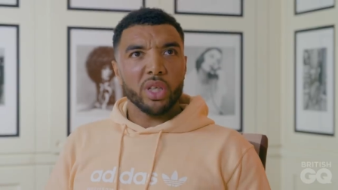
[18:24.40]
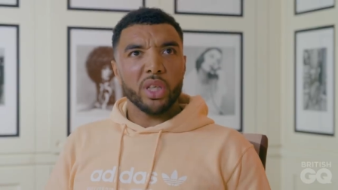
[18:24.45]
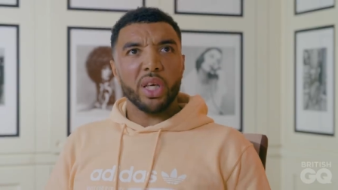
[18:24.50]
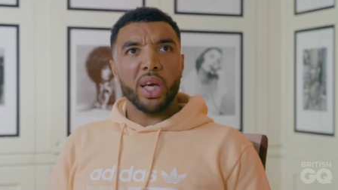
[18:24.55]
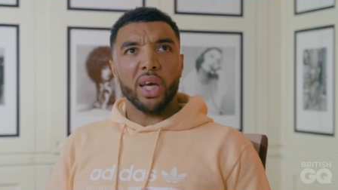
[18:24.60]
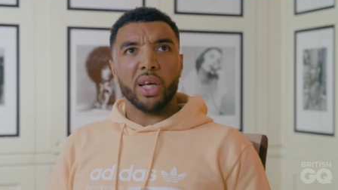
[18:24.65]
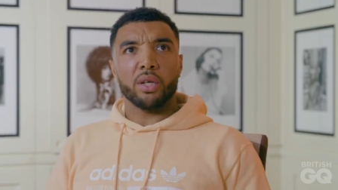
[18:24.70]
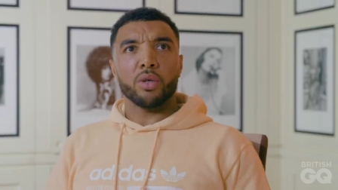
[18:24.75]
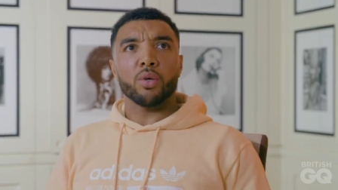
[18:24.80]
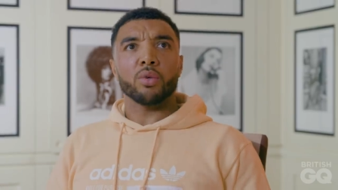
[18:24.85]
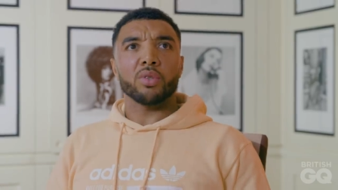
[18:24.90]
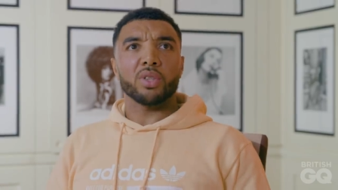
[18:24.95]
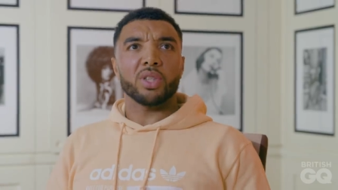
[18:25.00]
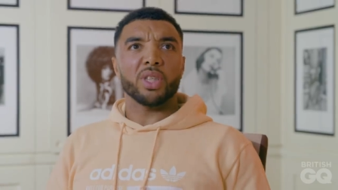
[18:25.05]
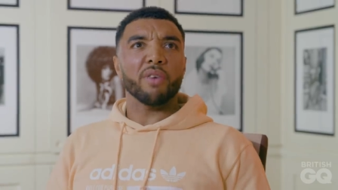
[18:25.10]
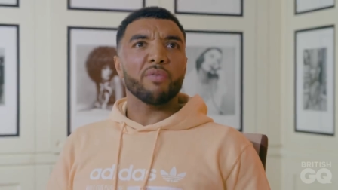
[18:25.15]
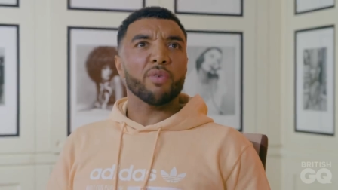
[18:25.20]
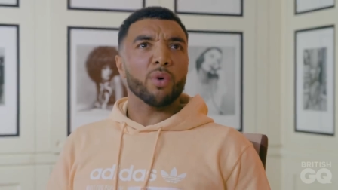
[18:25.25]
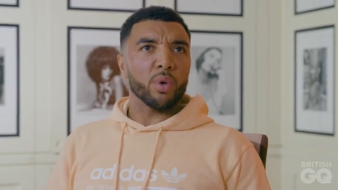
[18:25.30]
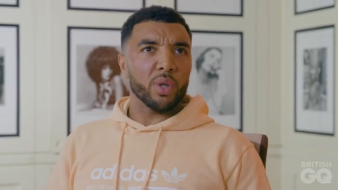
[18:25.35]
Yeah, it causes
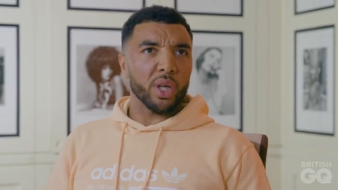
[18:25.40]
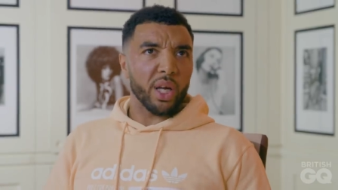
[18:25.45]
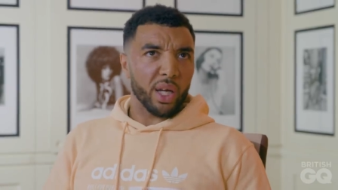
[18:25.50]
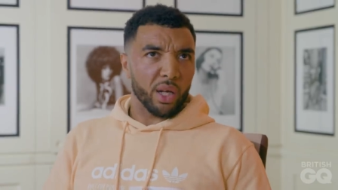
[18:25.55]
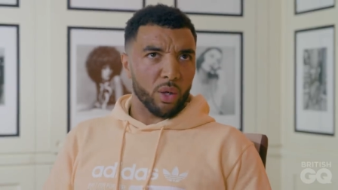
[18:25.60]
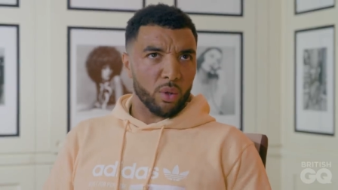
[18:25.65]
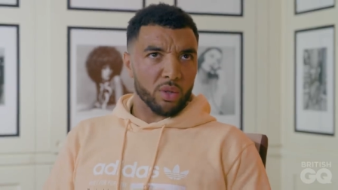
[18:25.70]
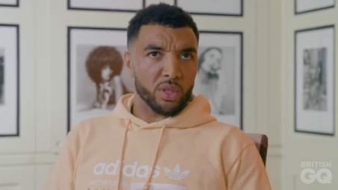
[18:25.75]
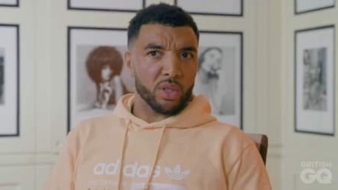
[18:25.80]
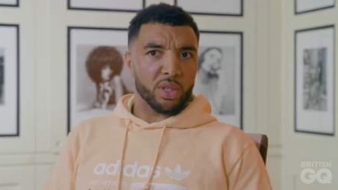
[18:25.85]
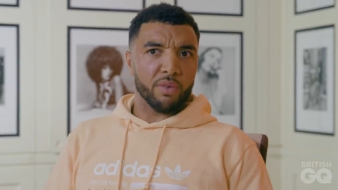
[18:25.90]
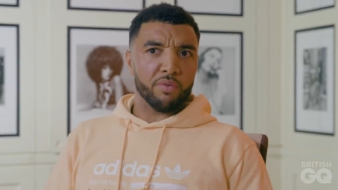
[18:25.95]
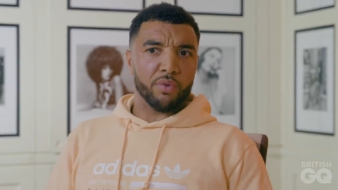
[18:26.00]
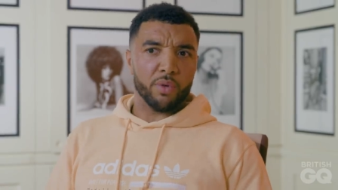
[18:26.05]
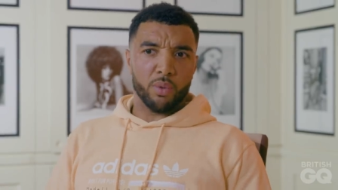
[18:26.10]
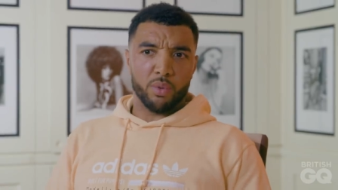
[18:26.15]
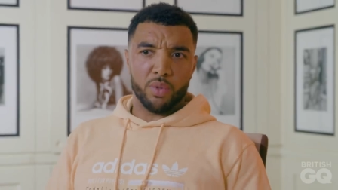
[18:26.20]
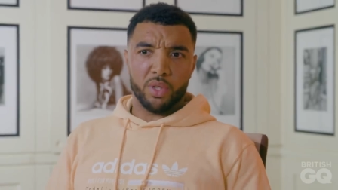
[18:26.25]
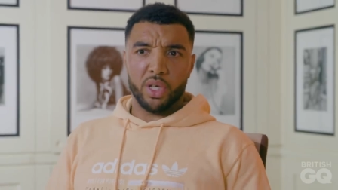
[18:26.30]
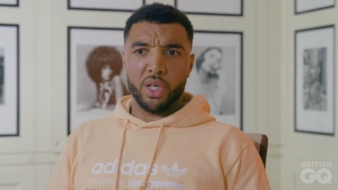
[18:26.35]
difficulty. Yeah, it causes
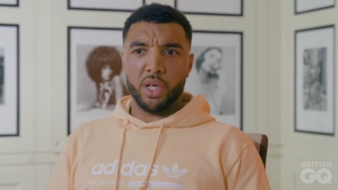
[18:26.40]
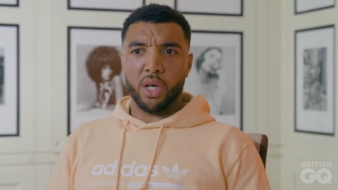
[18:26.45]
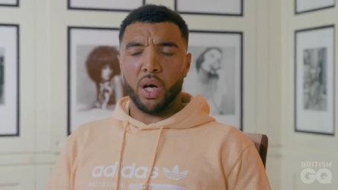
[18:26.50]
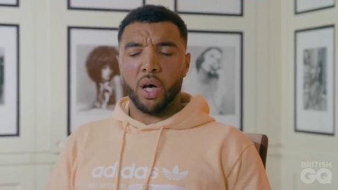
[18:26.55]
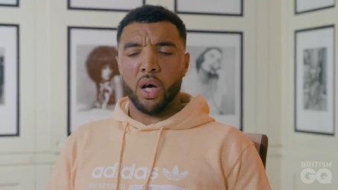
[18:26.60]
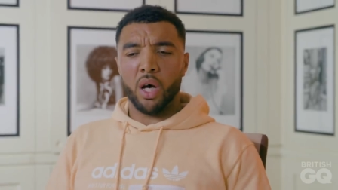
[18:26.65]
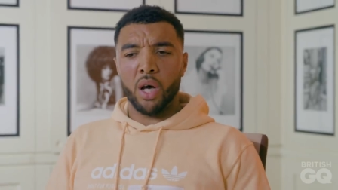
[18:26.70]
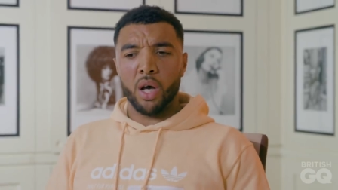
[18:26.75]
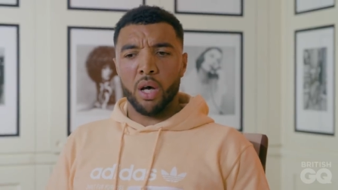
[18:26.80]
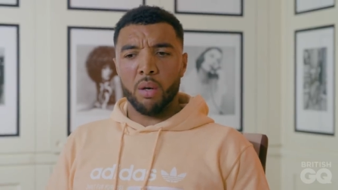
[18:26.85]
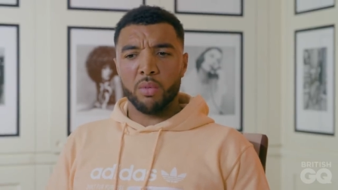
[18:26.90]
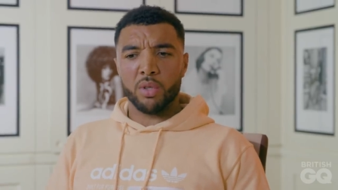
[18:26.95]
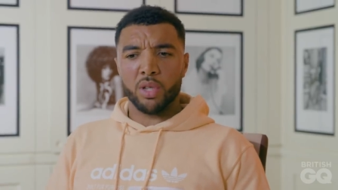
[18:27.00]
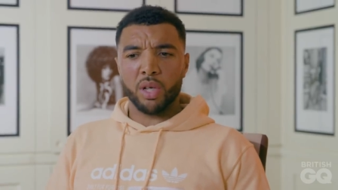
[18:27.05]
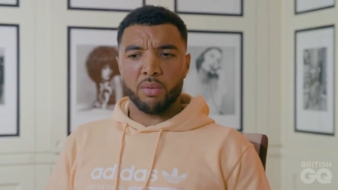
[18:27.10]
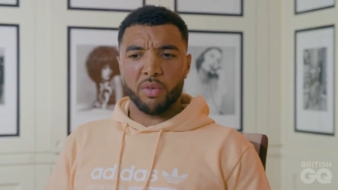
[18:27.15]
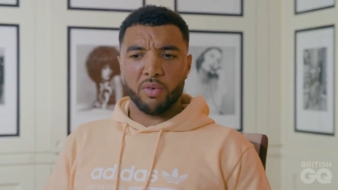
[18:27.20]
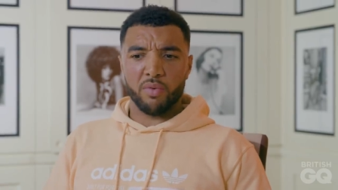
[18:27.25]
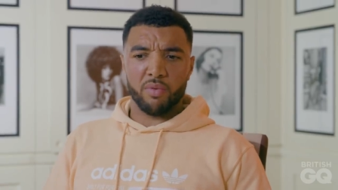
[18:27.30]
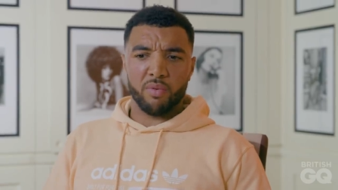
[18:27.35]
difficulty. In
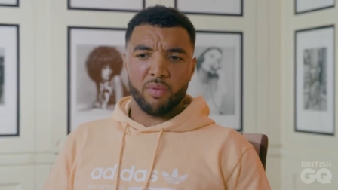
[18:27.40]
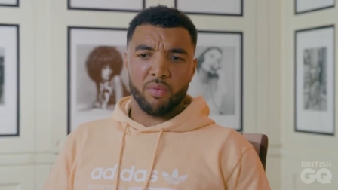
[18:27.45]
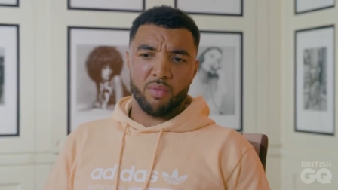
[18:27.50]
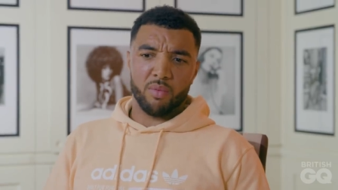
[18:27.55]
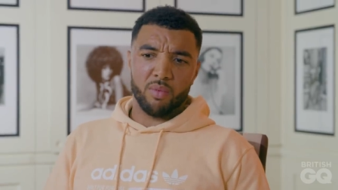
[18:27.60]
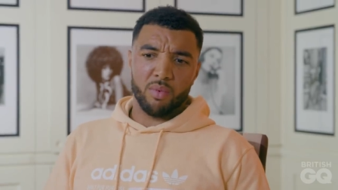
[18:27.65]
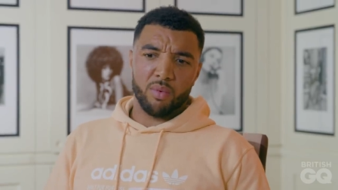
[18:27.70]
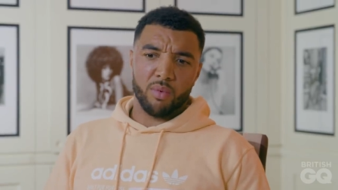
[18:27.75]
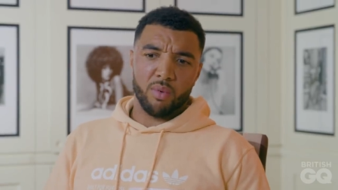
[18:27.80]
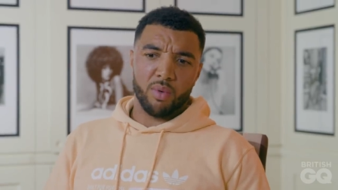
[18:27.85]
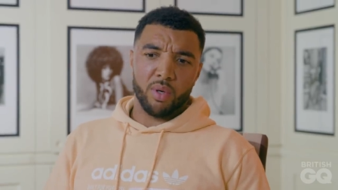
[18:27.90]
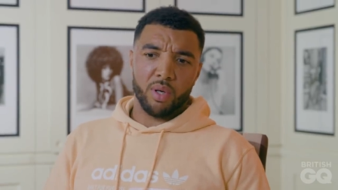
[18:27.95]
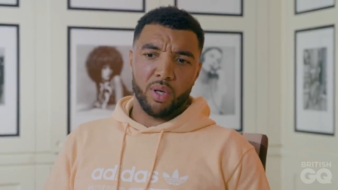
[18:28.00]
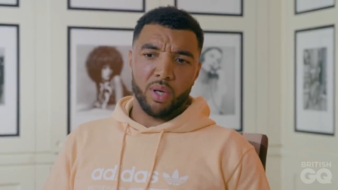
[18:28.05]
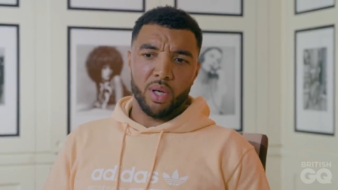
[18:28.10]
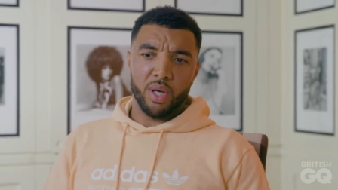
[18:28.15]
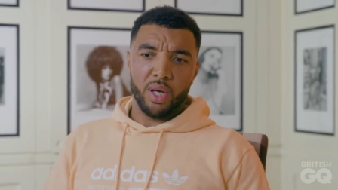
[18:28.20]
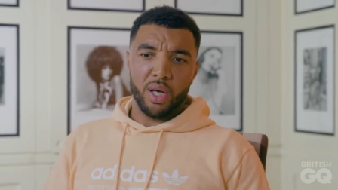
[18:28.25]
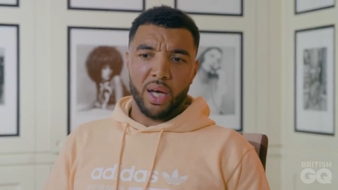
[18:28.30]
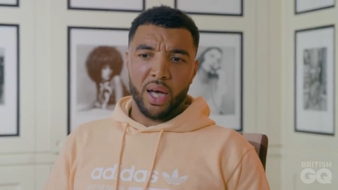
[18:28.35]
terms of
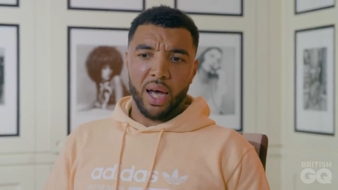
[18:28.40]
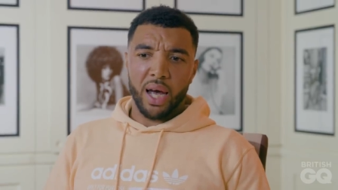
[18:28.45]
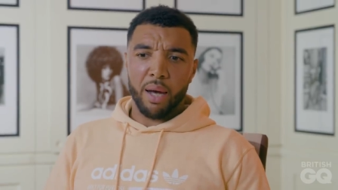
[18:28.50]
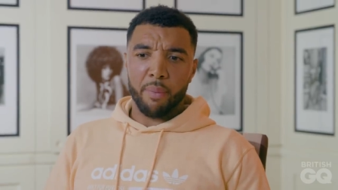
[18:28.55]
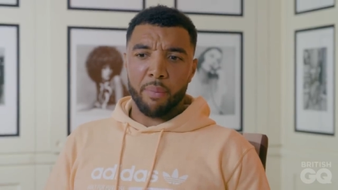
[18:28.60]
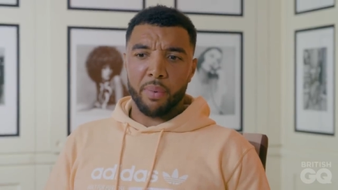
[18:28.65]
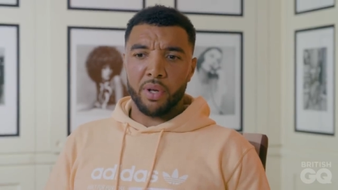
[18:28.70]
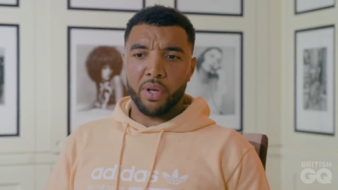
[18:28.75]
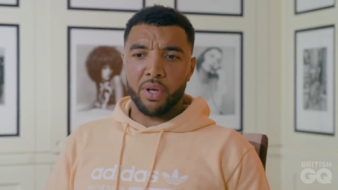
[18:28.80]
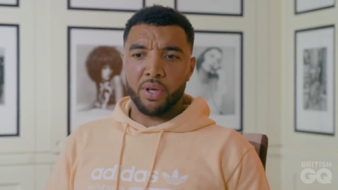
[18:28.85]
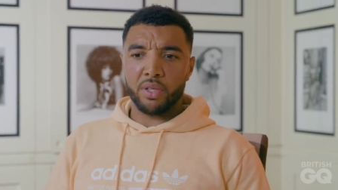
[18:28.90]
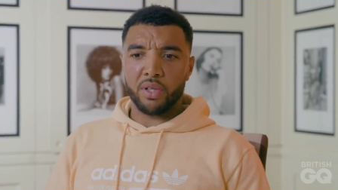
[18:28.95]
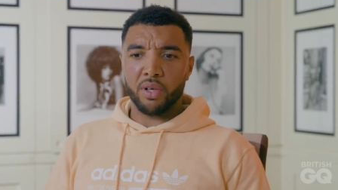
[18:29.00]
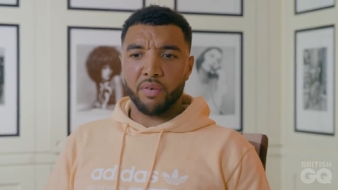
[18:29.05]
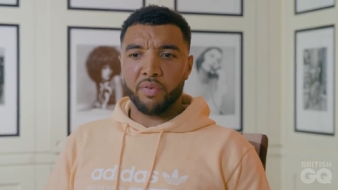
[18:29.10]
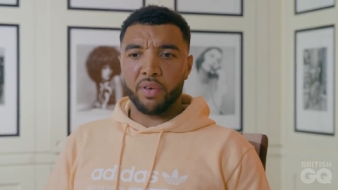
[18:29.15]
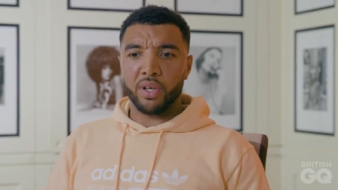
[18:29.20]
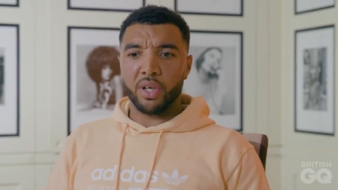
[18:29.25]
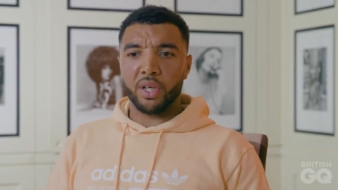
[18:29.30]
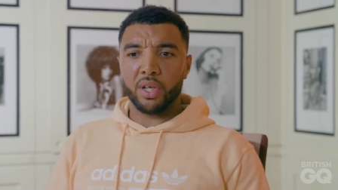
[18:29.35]
happiness, I
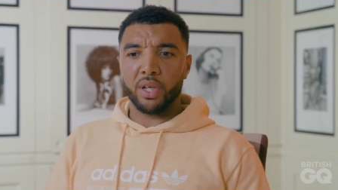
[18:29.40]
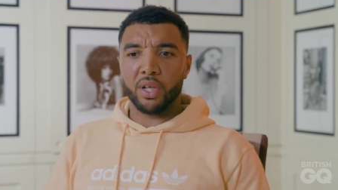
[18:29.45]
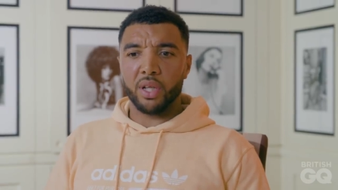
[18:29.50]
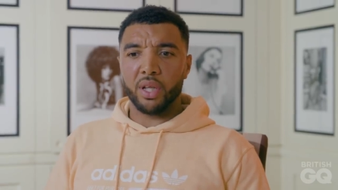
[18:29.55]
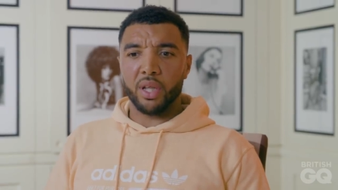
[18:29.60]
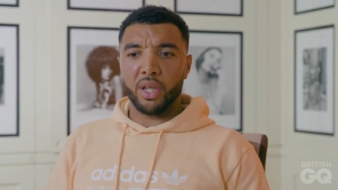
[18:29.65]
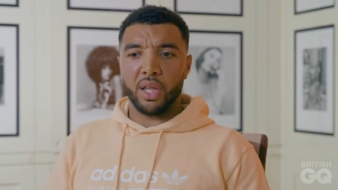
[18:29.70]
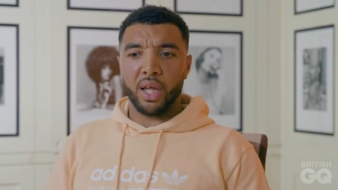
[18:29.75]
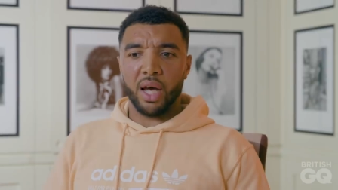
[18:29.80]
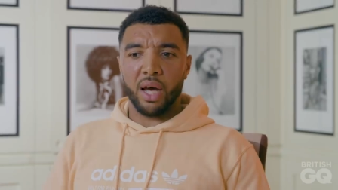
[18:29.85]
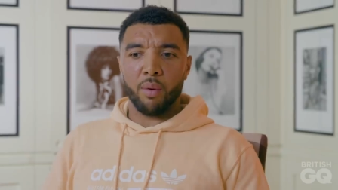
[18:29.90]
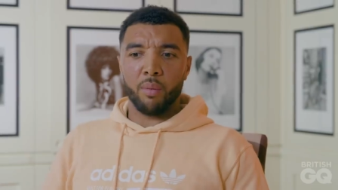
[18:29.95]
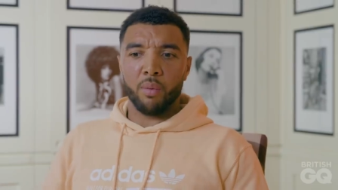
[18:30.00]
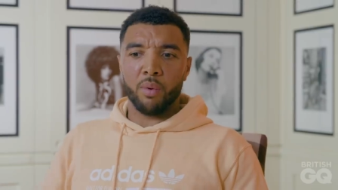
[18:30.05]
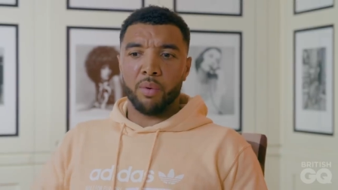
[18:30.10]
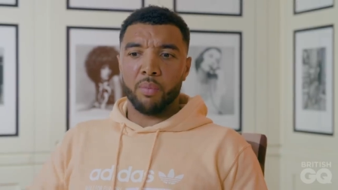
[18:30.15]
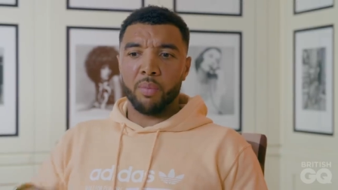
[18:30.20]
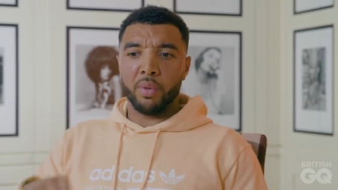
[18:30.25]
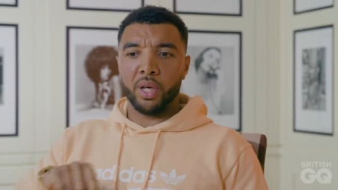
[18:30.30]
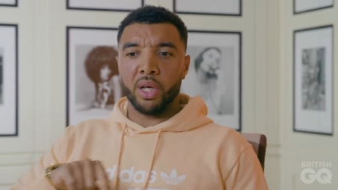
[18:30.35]
think
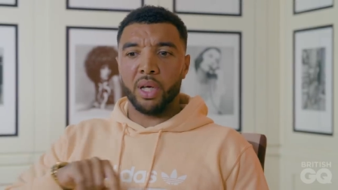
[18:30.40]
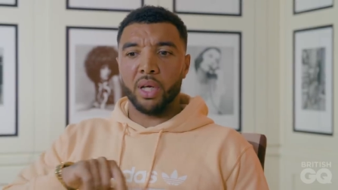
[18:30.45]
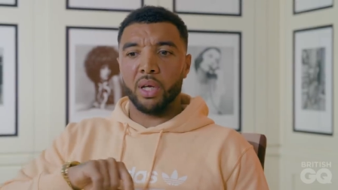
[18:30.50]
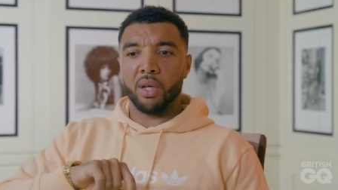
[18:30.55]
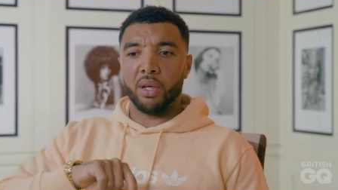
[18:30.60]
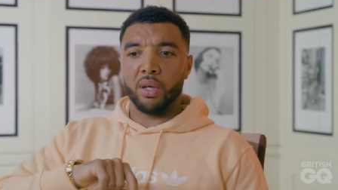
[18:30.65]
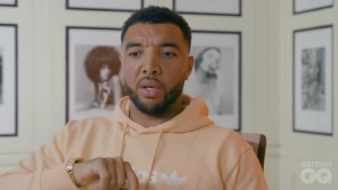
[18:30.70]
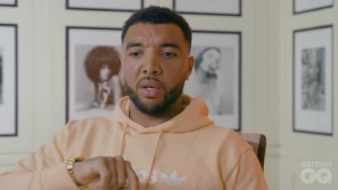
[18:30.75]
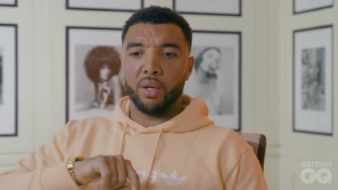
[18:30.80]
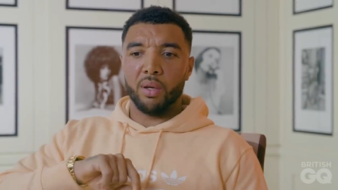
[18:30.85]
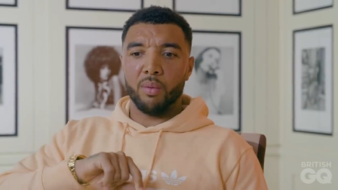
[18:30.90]
that'd be